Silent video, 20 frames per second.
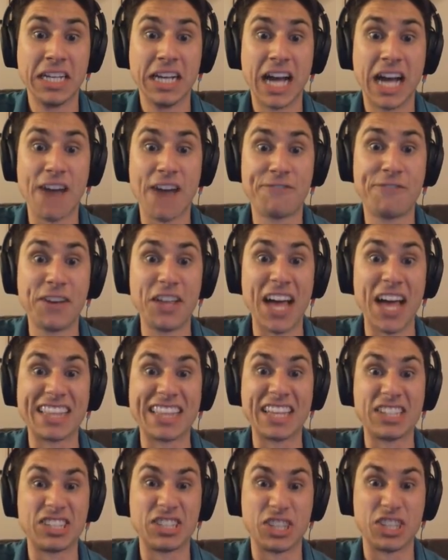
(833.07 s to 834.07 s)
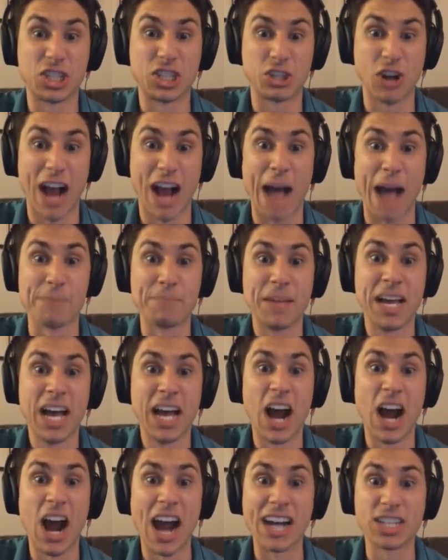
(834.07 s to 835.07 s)
I feel like this is a trap.
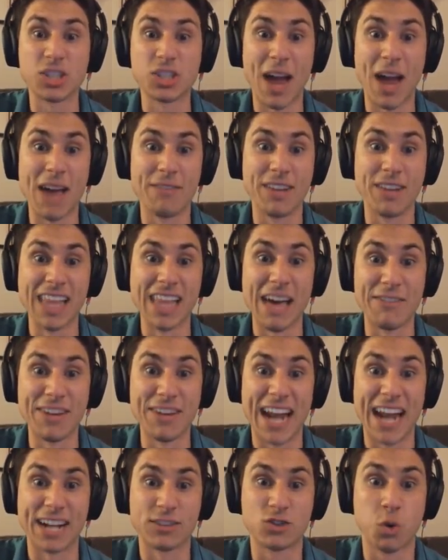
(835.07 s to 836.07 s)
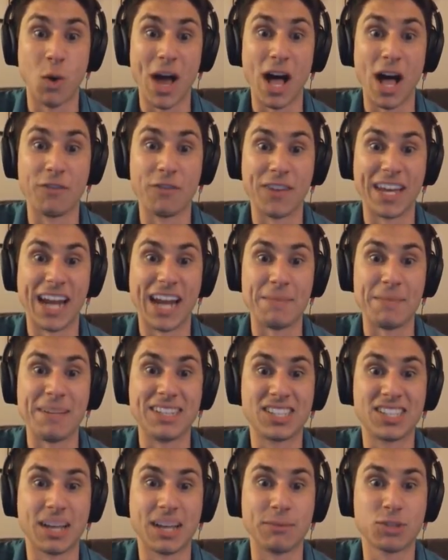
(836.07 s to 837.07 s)
All right, so I have 11 out of 12, and I'm
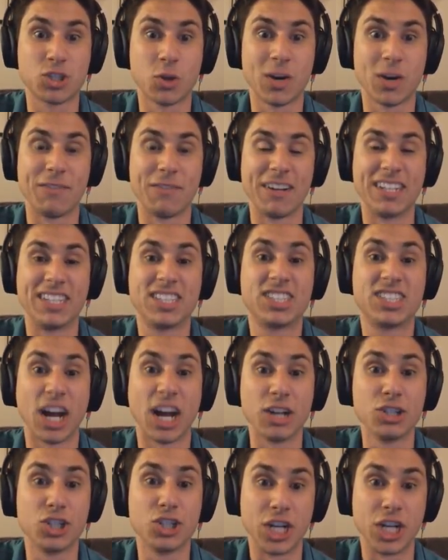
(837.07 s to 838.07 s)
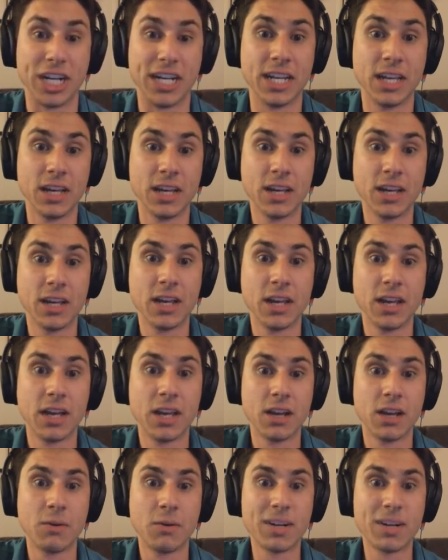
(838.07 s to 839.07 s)
in some sort of a dungeon.
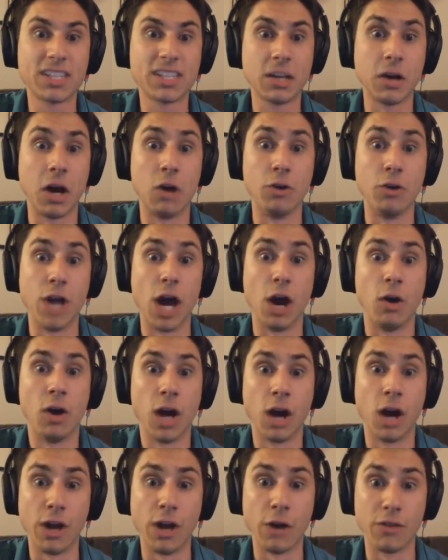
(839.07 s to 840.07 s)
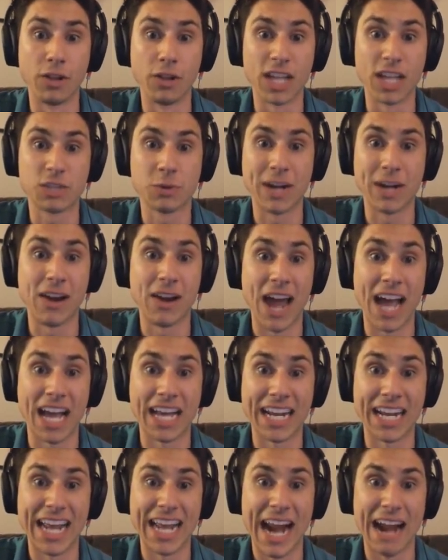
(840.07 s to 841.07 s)
What is it? Oh no. Oh no, the lights went out. I
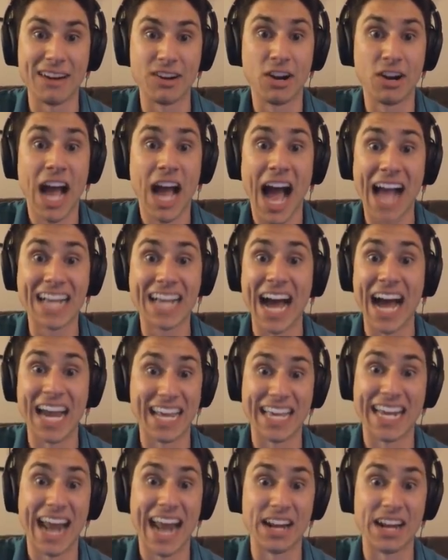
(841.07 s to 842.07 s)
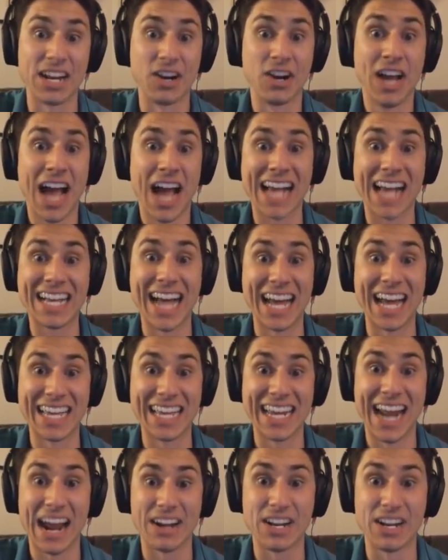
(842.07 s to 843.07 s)
gotta get out of here. I gotta get out of here. I gotta
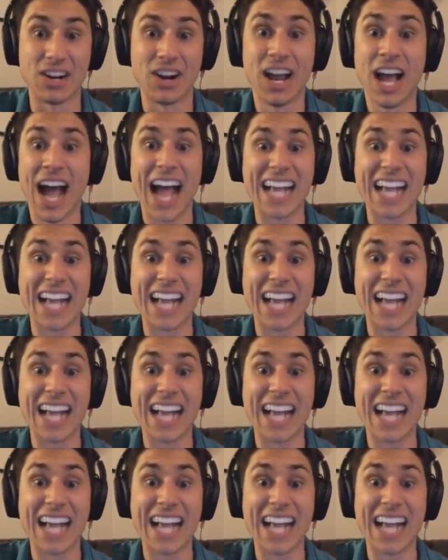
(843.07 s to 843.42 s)
get out of here.